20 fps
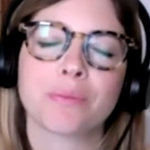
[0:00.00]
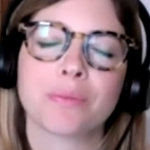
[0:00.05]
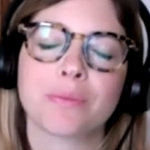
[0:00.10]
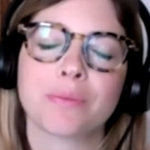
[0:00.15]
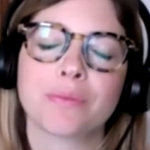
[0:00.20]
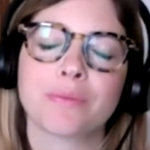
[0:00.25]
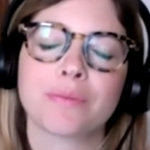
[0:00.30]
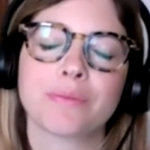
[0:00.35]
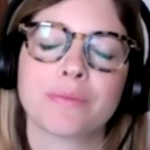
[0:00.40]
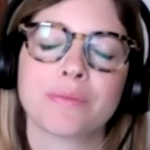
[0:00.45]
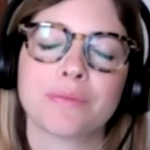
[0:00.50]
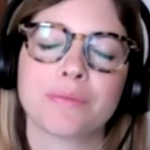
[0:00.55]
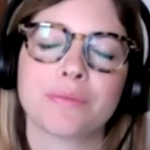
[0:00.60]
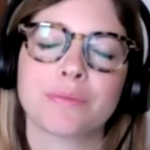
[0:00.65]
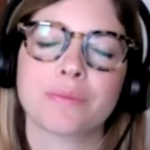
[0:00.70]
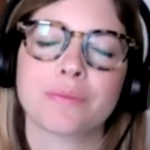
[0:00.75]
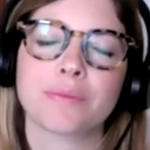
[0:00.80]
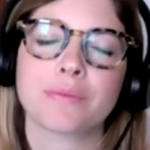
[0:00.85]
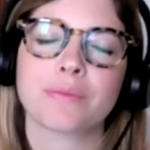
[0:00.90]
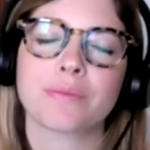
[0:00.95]

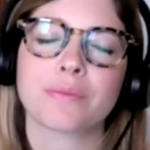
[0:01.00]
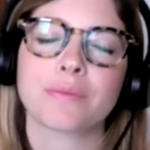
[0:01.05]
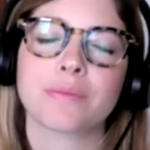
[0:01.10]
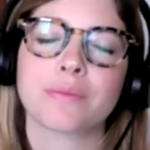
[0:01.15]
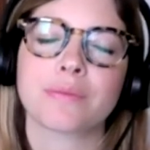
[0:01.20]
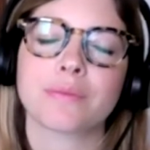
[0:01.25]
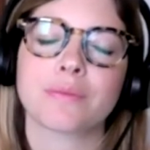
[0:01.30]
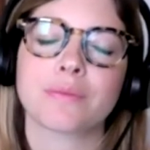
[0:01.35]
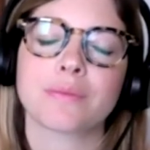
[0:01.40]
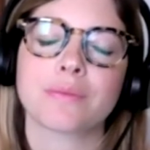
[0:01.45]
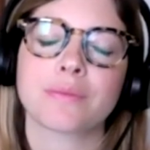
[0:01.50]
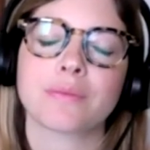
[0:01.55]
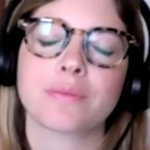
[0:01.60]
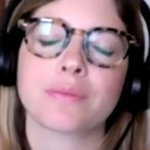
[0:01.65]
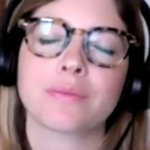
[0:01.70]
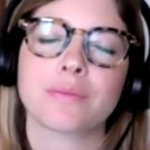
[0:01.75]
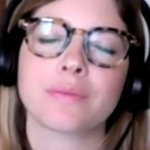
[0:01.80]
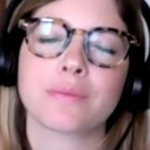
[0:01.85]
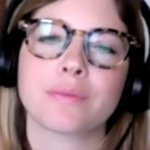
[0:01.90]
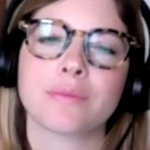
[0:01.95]

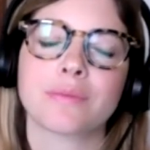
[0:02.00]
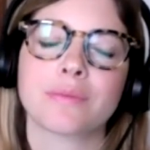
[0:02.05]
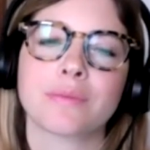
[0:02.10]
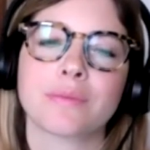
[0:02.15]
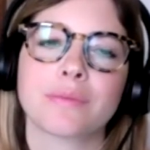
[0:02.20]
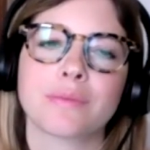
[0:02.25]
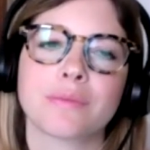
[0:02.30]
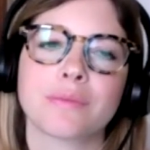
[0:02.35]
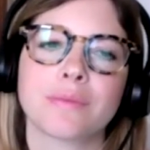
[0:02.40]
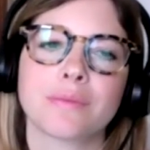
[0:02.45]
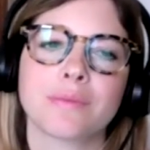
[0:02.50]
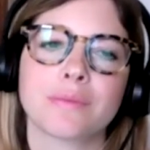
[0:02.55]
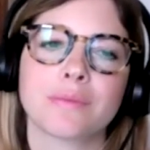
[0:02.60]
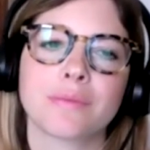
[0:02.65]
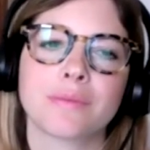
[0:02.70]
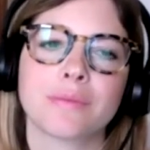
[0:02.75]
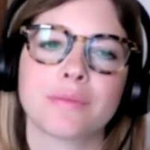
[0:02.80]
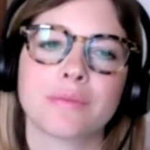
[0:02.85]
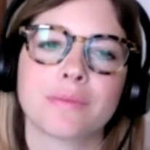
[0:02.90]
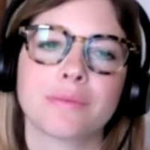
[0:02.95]

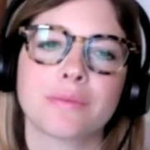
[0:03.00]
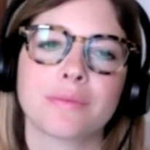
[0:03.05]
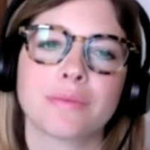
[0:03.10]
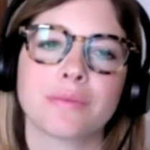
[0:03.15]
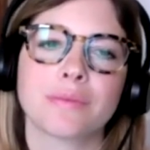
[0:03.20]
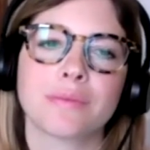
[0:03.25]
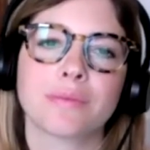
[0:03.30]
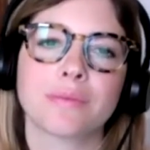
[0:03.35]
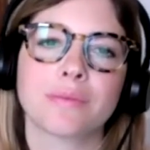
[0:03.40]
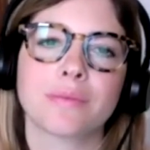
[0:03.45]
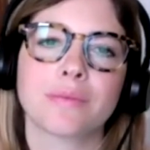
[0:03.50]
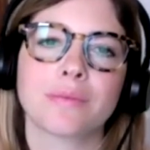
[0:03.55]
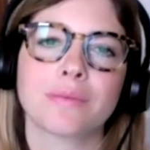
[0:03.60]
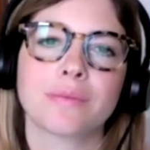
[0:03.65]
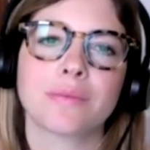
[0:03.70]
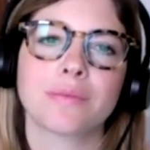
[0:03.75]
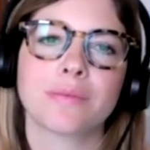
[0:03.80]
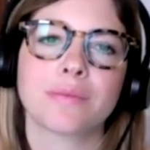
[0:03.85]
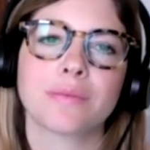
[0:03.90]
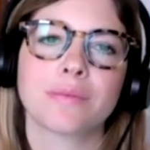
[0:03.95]

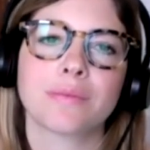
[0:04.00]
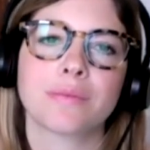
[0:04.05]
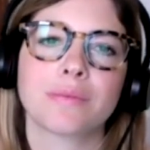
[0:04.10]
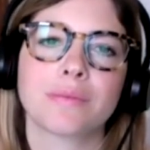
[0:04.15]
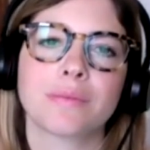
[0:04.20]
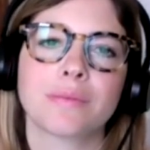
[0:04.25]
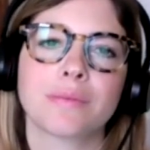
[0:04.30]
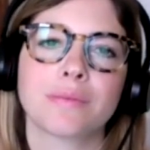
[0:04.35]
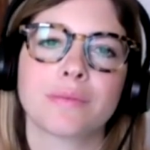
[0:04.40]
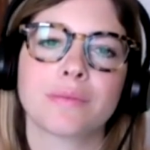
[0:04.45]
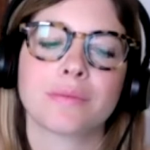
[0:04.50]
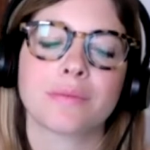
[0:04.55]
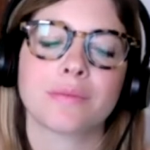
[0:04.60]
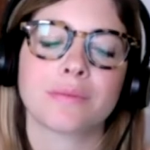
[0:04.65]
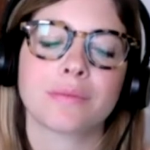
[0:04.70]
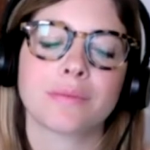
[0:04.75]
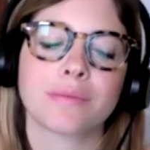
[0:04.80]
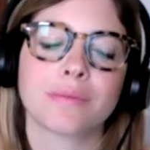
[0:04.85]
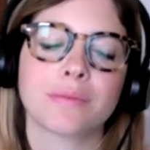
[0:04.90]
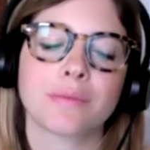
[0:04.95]

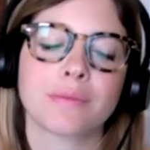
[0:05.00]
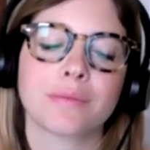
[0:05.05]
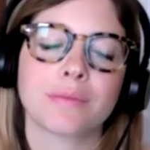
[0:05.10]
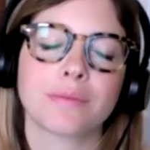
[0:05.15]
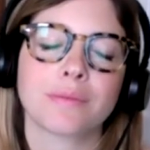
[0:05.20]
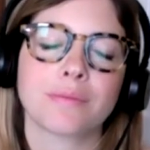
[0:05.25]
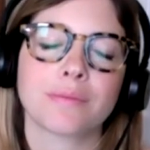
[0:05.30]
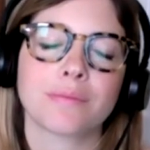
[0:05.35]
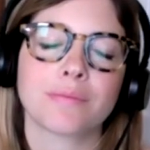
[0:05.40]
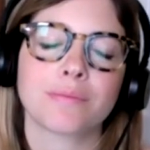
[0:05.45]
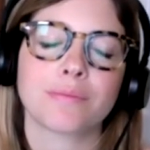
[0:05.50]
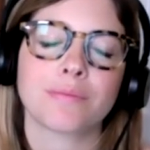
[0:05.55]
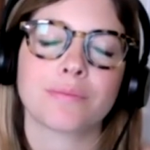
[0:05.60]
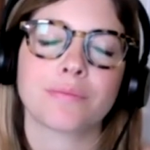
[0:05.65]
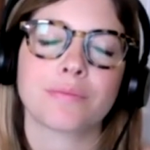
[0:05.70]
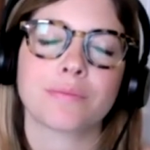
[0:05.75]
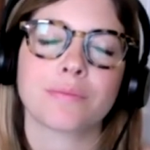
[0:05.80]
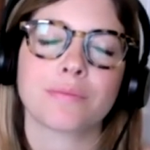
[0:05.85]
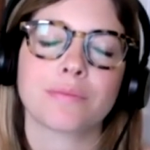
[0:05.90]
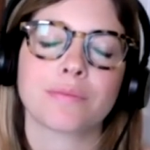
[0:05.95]

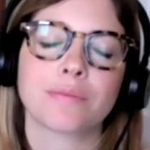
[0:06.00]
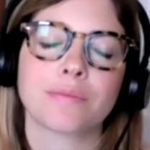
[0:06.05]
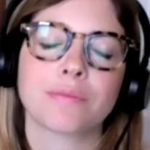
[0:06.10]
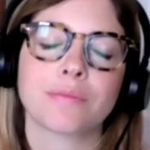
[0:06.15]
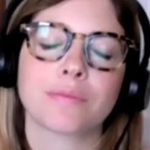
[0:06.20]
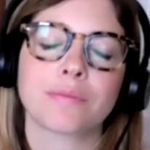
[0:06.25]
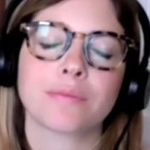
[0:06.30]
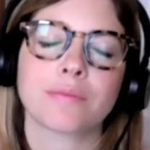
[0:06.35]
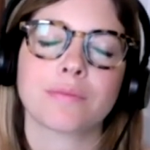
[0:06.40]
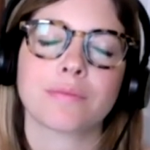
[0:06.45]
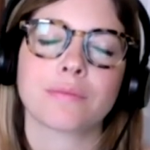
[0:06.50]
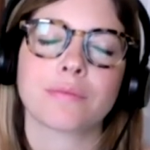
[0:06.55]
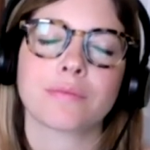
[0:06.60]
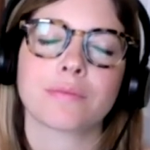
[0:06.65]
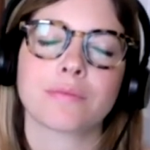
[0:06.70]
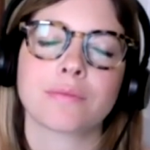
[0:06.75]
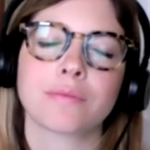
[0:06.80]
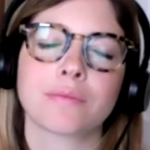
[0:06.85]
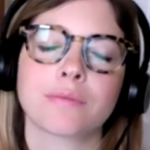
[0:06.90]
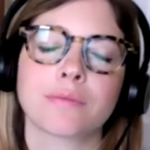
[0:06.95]

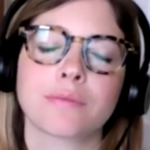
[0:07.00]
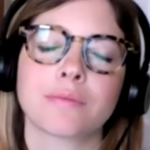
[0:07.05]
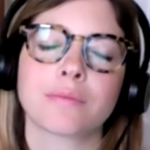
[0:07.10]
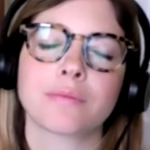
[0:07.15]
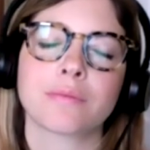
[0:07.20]
No one is speaking in this clip.